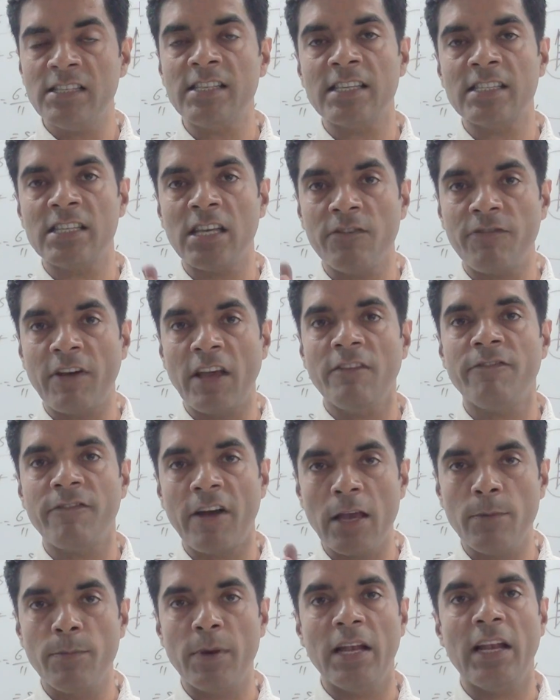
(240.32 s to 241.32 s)
65
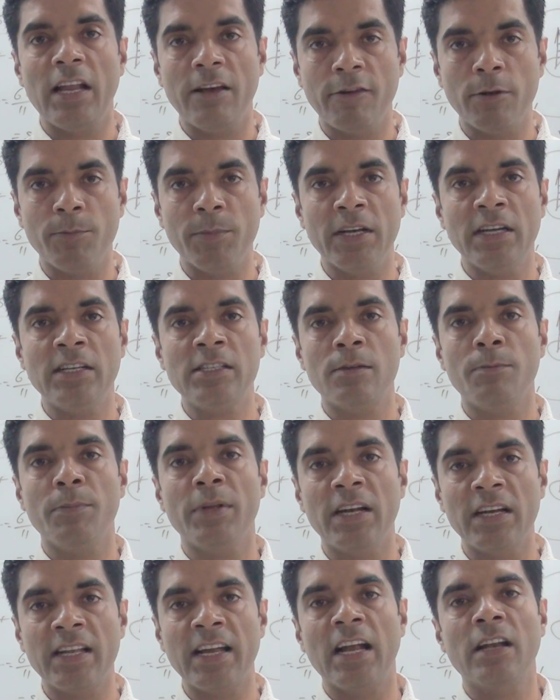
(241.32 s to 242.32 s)
5 by 11 minutes,
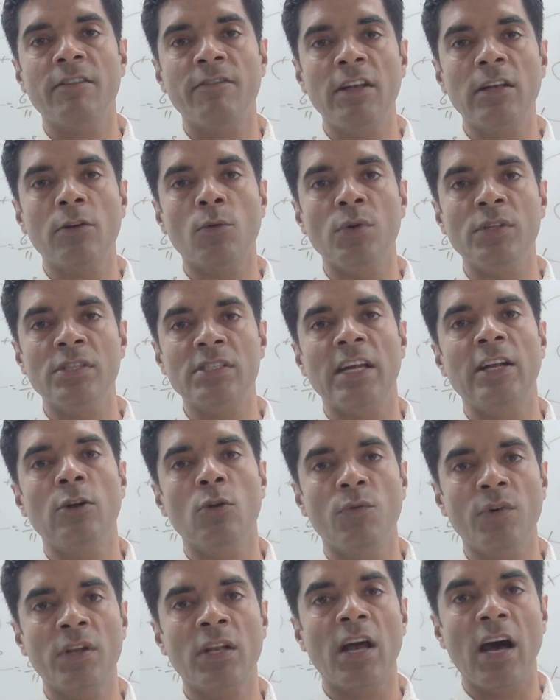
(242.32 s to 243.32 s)
minute hand will coincide
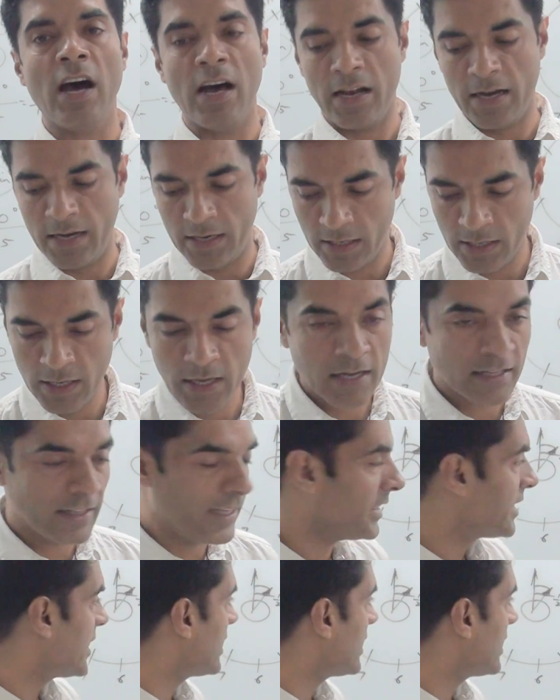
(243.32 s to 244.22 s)
over hour hand. There is